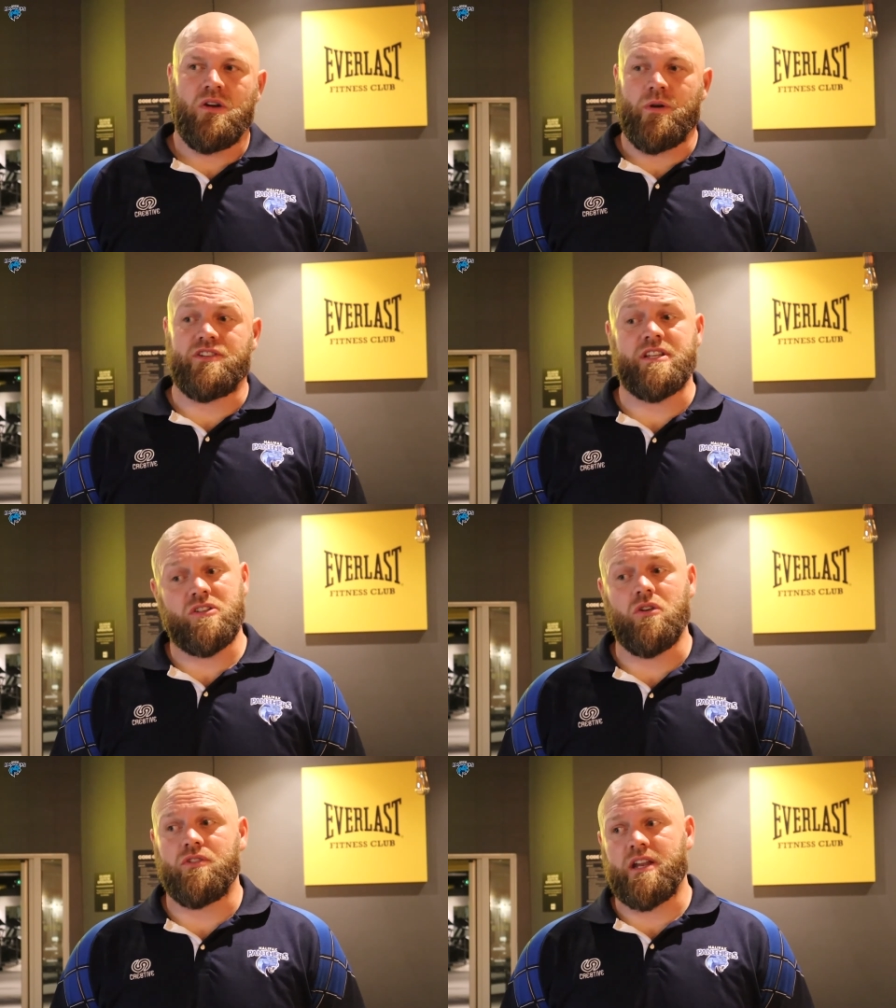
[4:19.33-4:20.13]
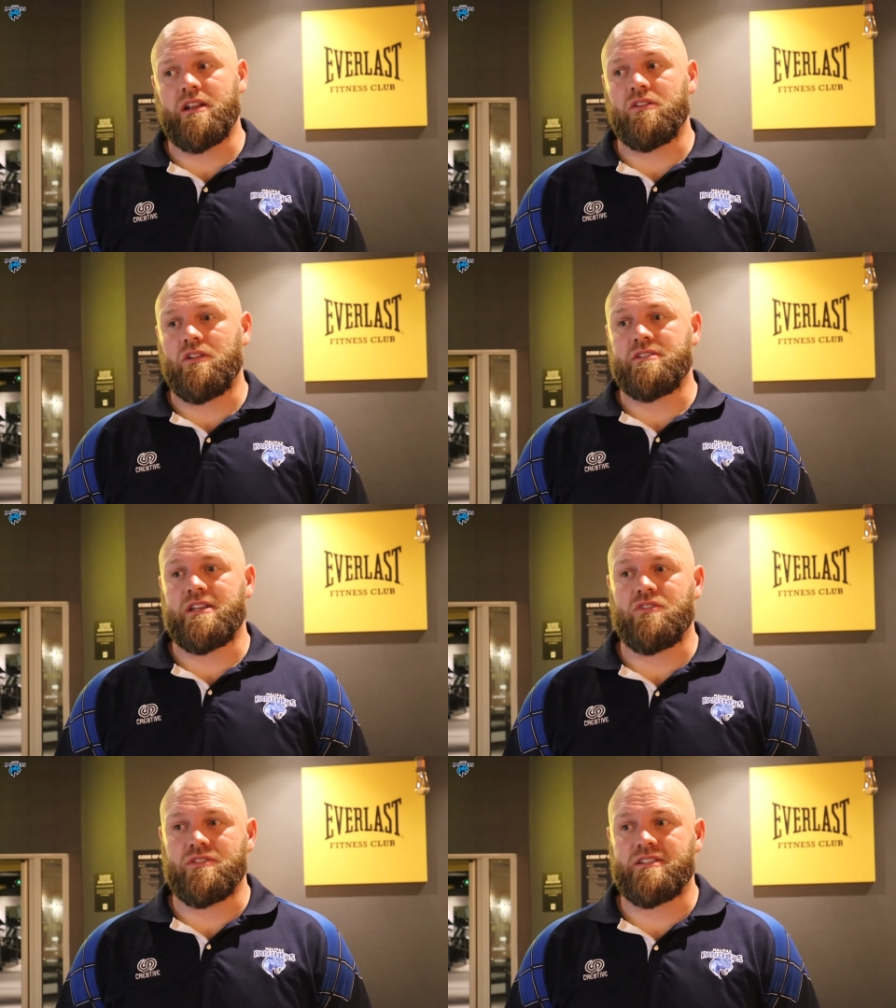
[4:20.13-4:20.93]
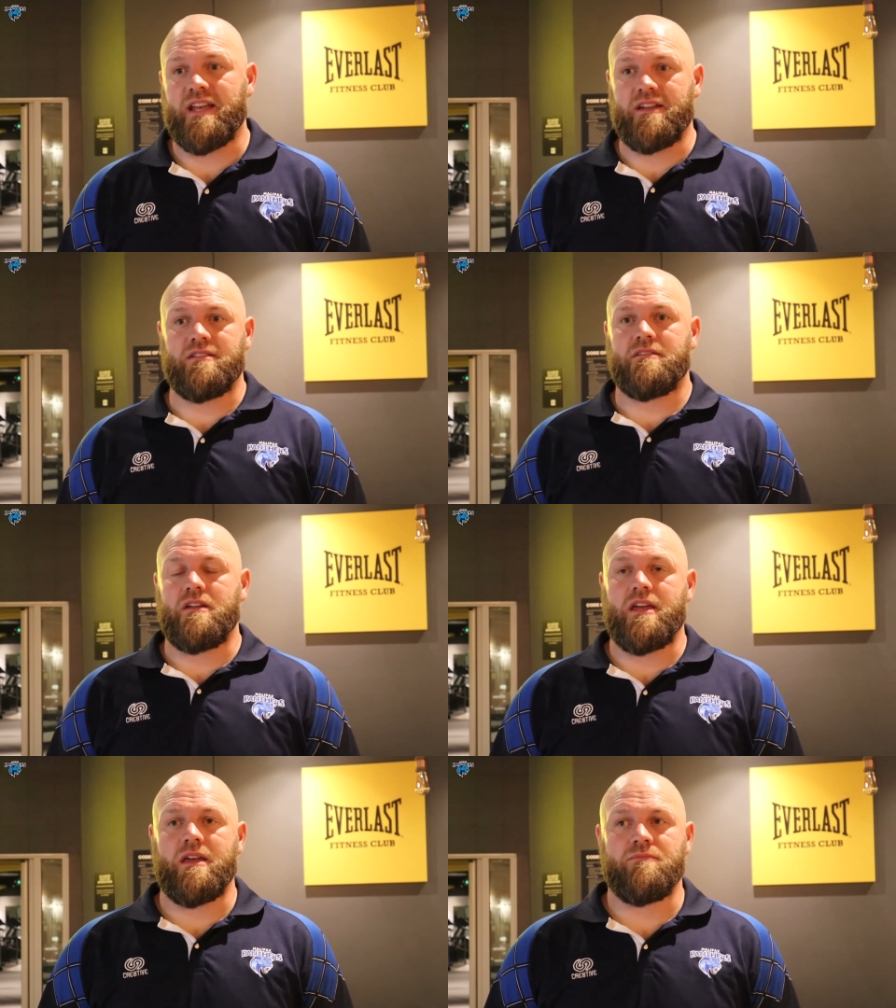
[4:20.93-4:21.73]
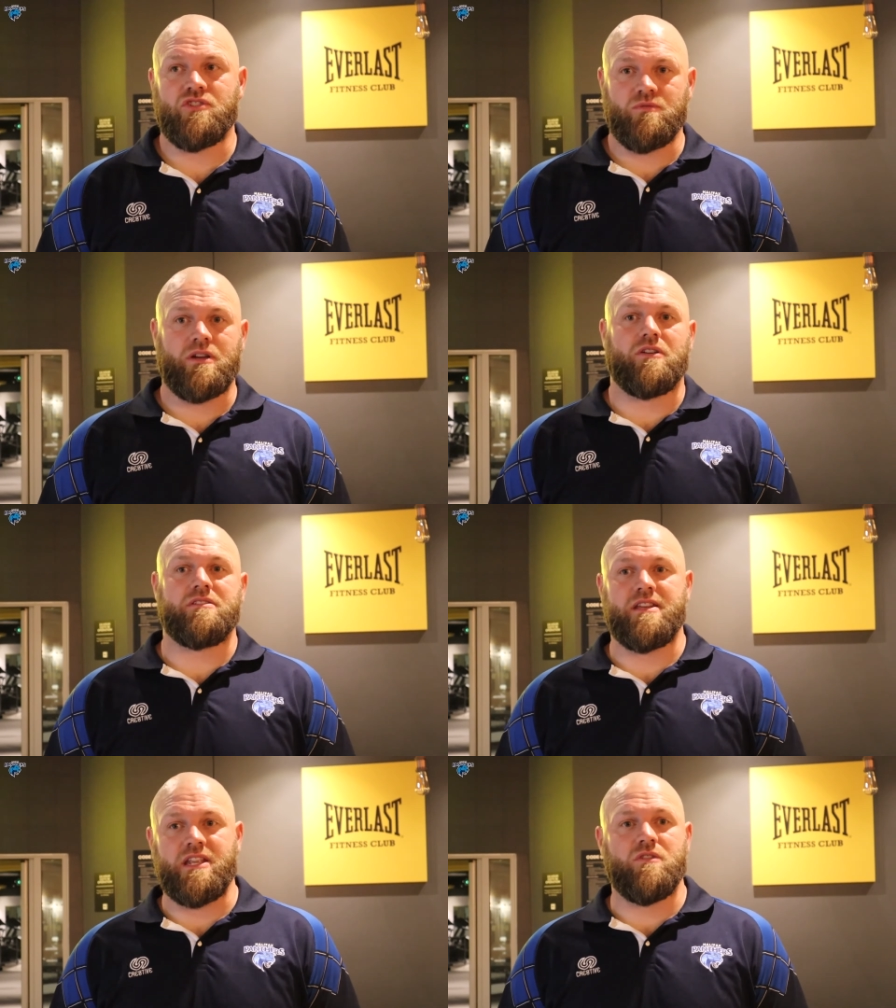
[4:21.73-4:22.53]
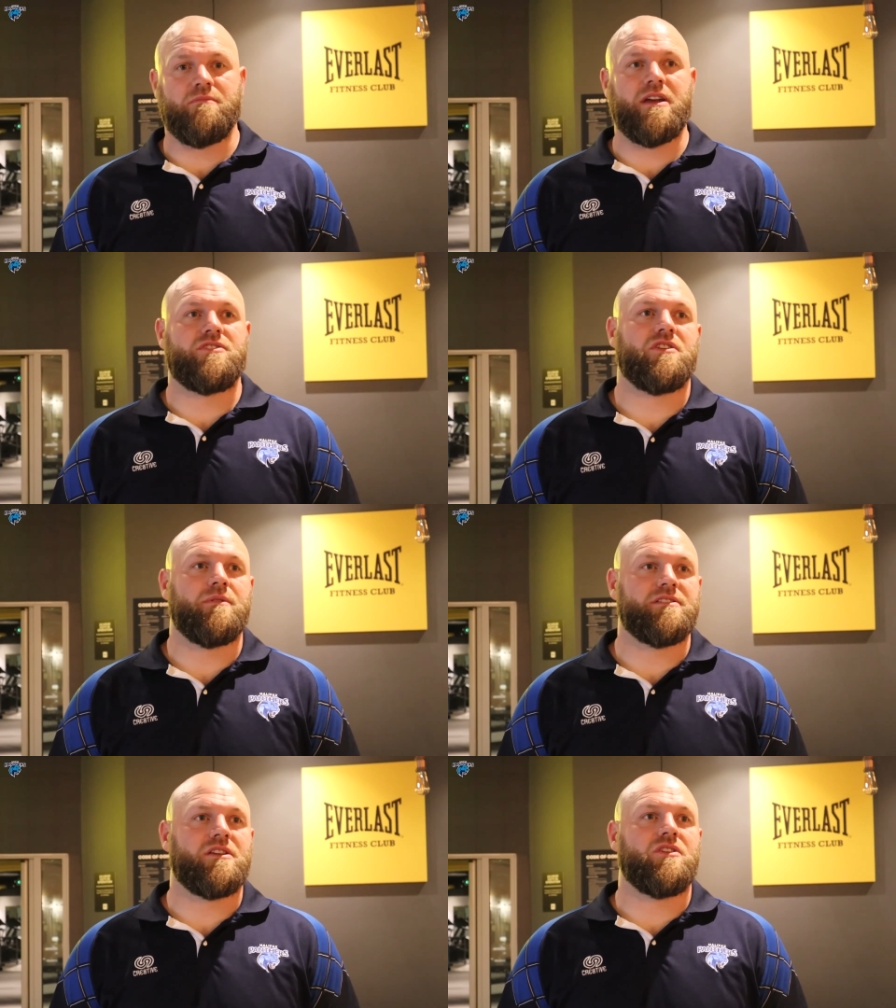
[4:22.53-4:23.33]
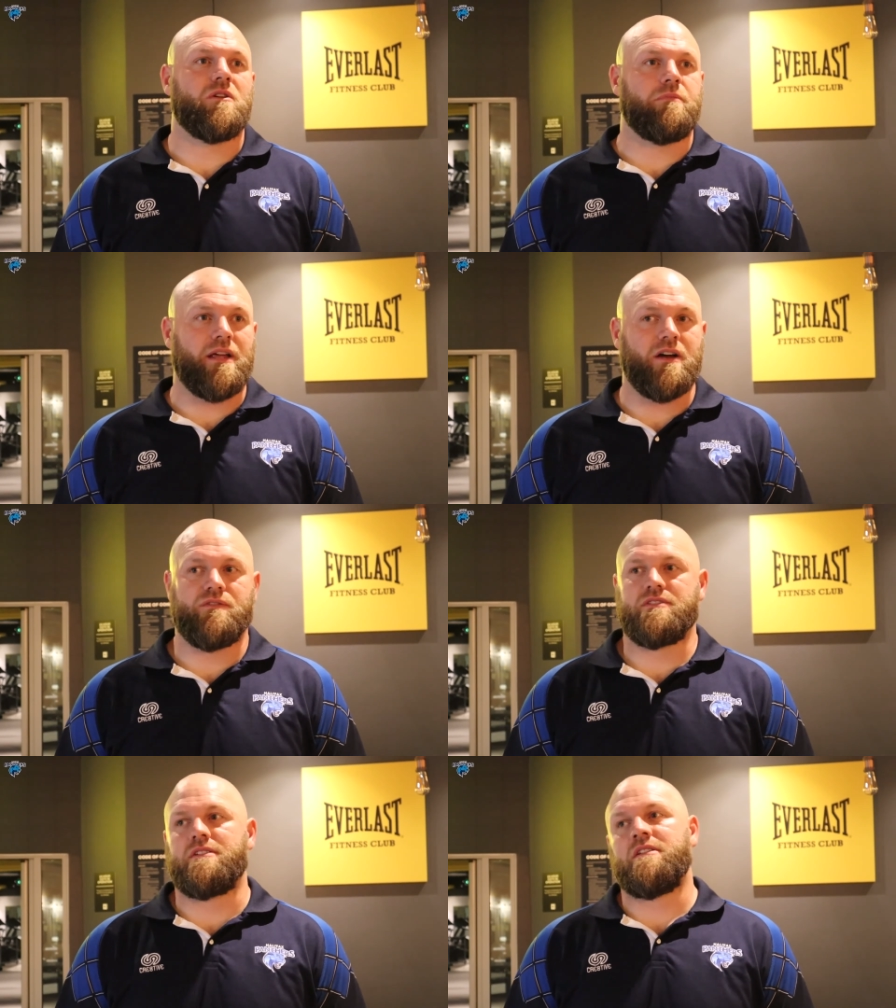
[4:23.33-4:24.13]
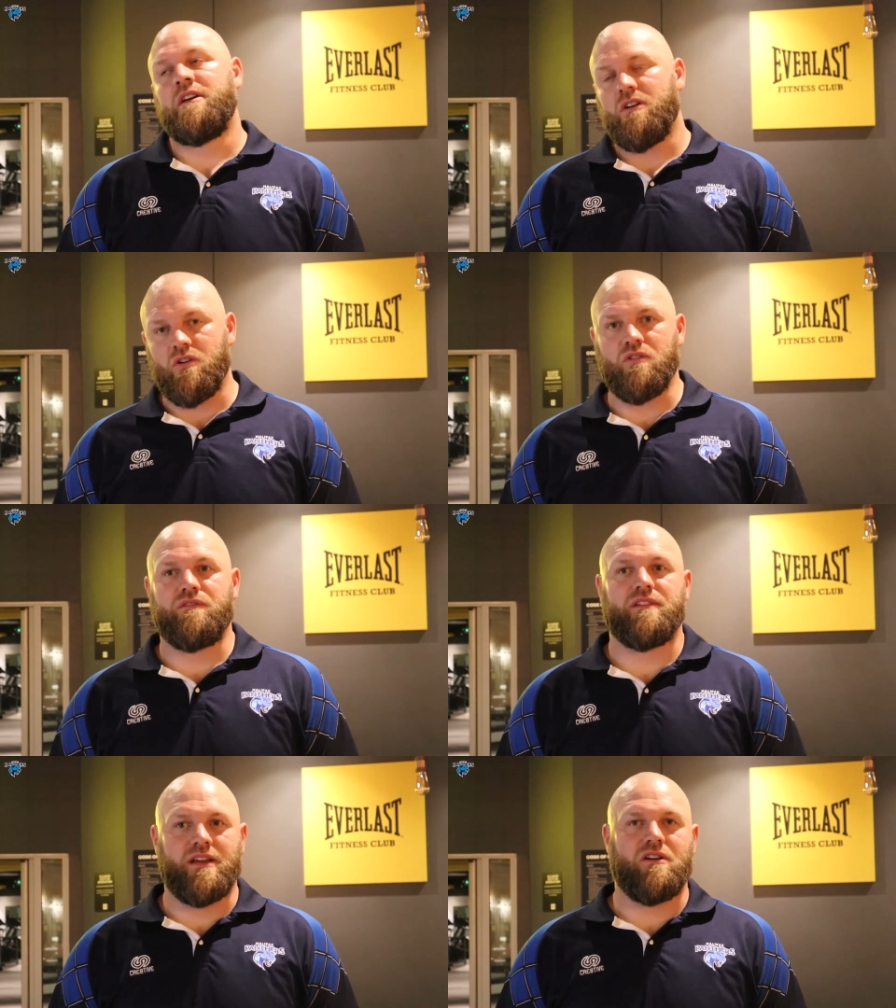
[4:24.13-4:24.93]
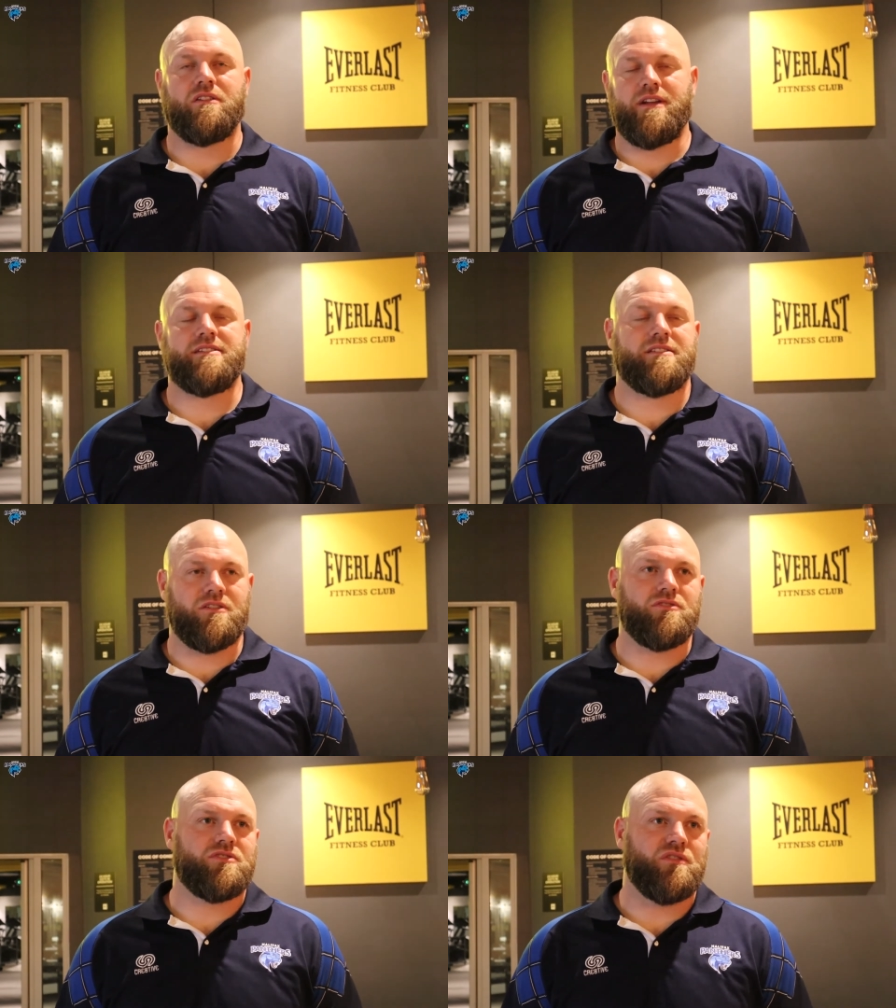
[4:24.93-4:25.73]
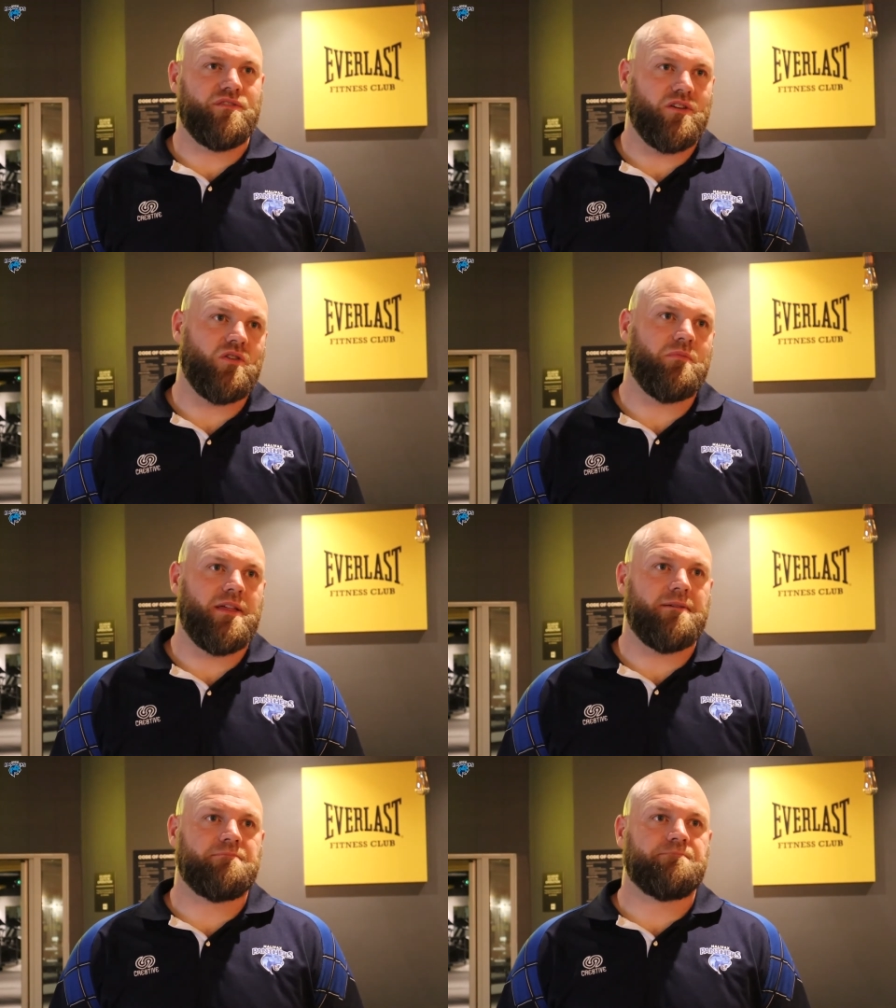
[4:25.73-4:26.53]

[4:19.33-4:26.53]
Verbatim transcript: which is good and it all's in good stead um, should we continue and make sure we secure playoffs and hopefully all the rest of the good stuff that come with that.